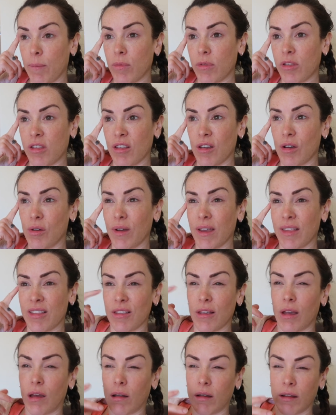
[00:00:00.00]
So
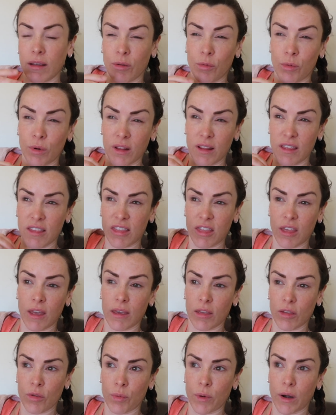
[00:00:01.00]
it's not like one of these
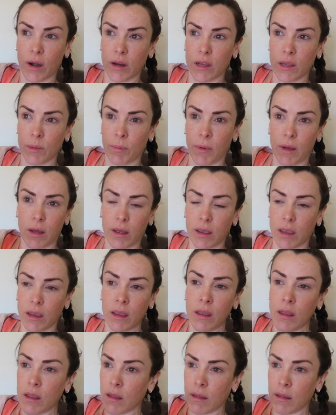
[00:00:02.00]
things where you buy